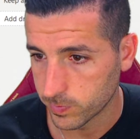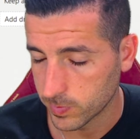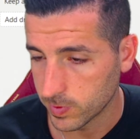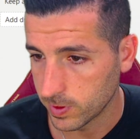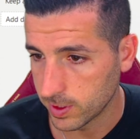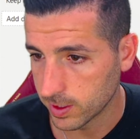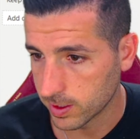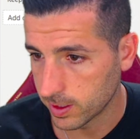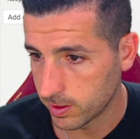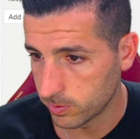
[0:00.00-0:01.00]
Then
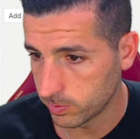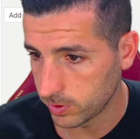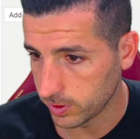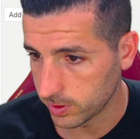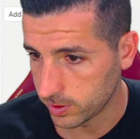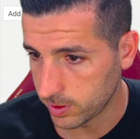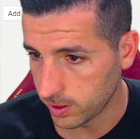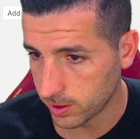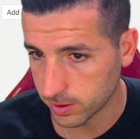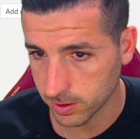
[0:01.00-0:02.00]
count
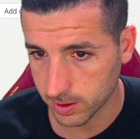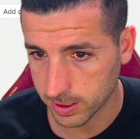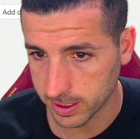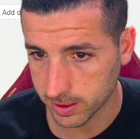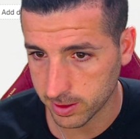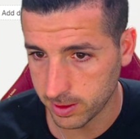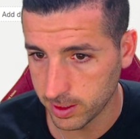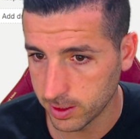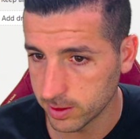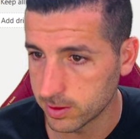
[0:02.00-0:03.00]
distinct like
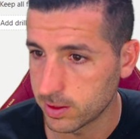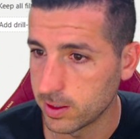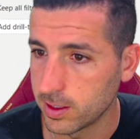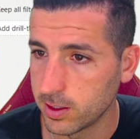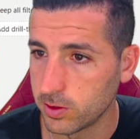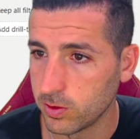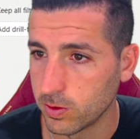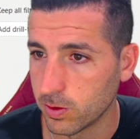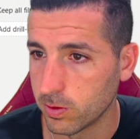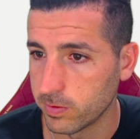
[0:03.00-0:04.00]
this. Then I need to
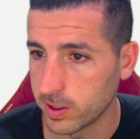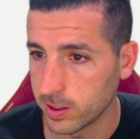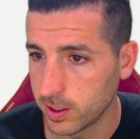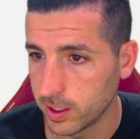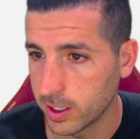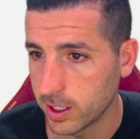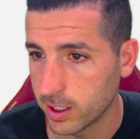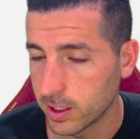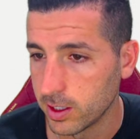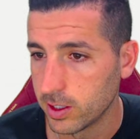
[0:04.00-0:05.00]
go over
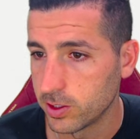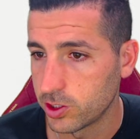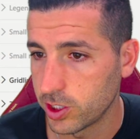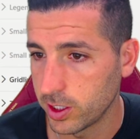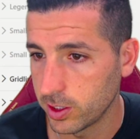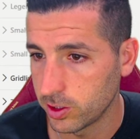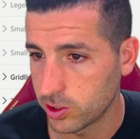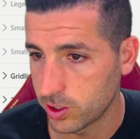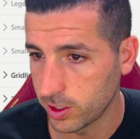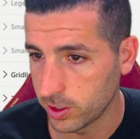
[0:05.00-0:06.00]
here,
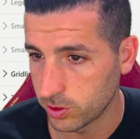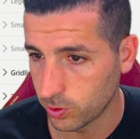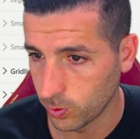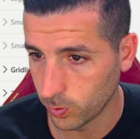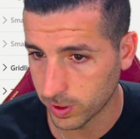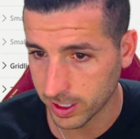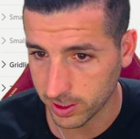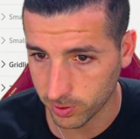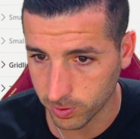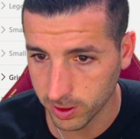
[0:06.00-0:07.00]
change this to
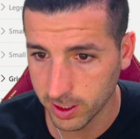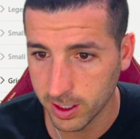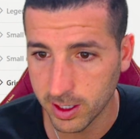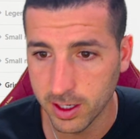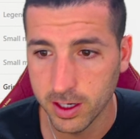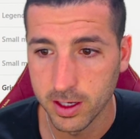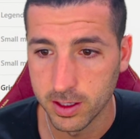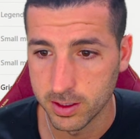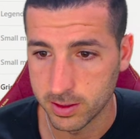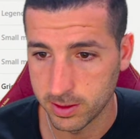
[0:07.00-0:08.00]
categorical,
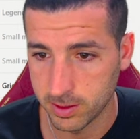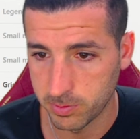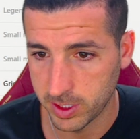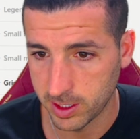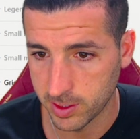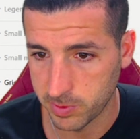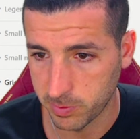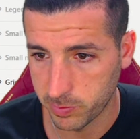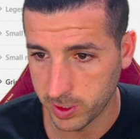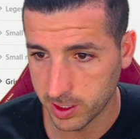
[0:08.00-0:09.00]
then make it a
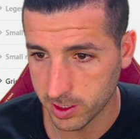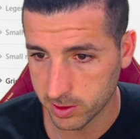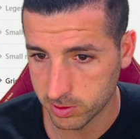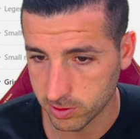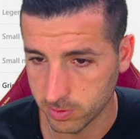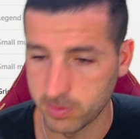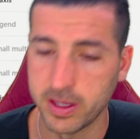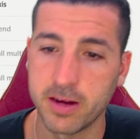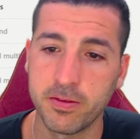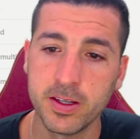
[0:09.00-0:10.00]
bit bigger so
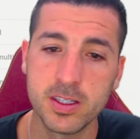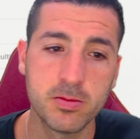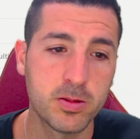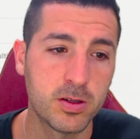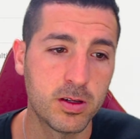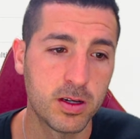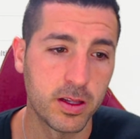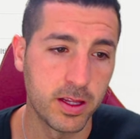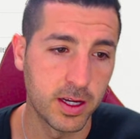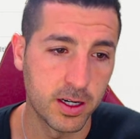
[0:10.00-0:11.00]
they are
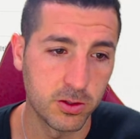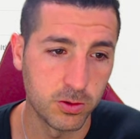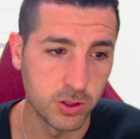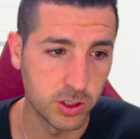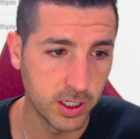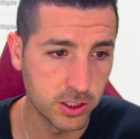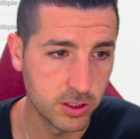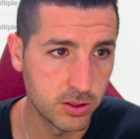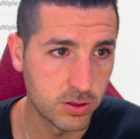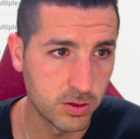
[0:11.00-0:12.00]
visible. Then I need to
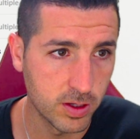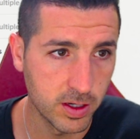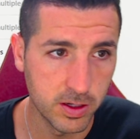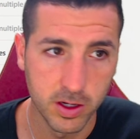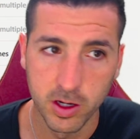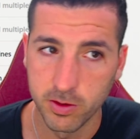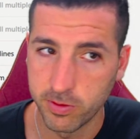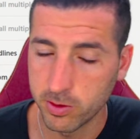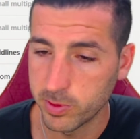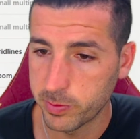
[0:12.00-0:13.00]
touch this one,
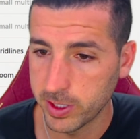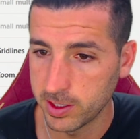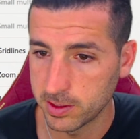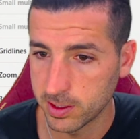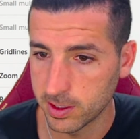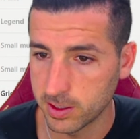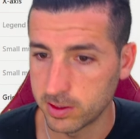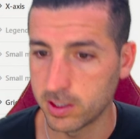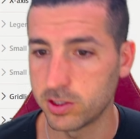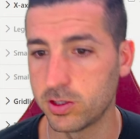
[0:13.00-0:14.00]
format painter,
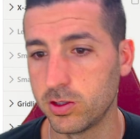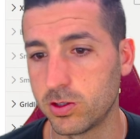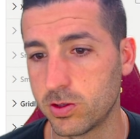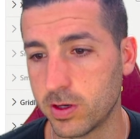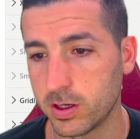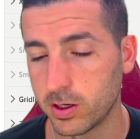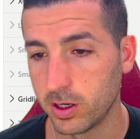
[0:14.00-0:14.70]
touch this one